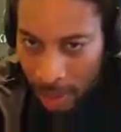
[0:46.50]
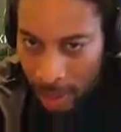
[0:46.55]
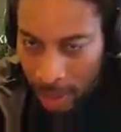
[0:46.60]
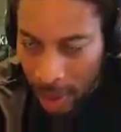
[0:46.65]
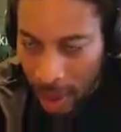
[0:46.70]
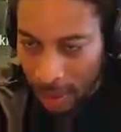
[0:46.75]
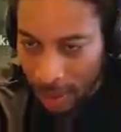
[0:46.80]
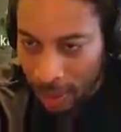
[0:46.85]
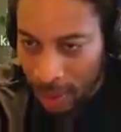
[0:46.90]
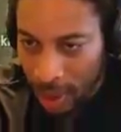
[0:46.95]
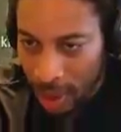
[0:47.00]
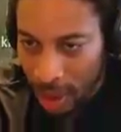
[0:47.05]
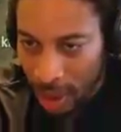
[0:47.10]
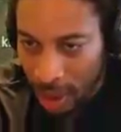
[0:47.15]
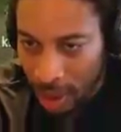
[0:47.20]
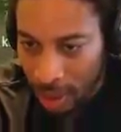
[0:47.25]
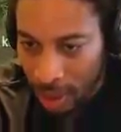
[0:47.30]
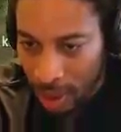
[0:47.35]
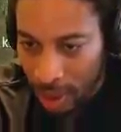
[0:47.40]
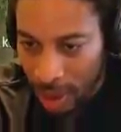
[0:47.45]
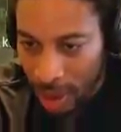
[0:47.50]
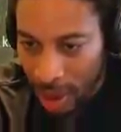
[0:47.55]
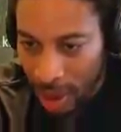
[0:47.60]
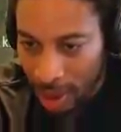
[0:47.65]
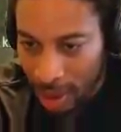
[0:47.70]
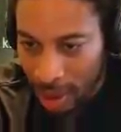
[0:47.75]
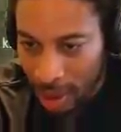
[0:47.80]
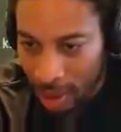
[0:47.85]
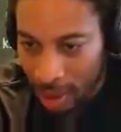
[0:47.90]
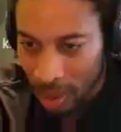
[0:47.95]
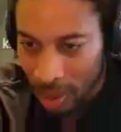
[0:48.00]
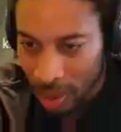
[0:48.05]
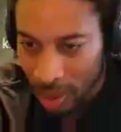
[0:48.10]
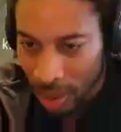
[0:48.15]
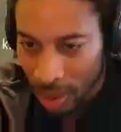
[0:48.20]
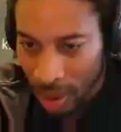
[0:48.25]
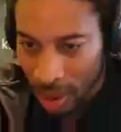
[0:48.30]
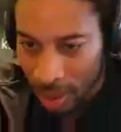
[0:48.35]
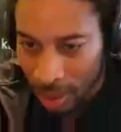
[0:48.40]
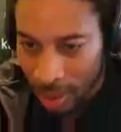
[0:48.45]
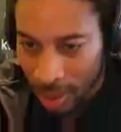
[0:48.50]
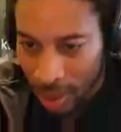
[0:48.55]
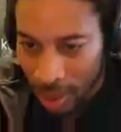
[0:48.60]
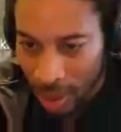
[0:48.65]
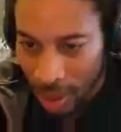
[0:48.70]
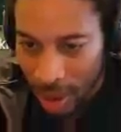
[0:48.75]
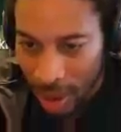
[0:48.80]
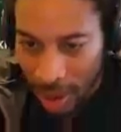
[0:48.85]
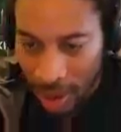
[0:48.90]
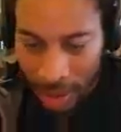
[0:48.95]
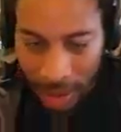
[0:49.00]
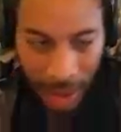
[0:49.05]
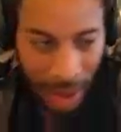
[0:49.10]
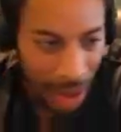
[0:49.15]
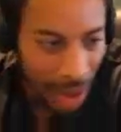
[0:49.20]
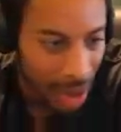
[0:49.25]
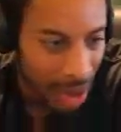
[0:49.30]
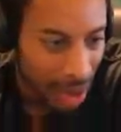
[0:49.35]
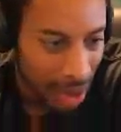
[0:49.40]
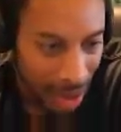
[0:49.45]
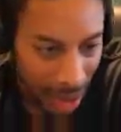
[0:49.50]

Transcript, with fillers: I feel you, but I thought we was going to pro am, man.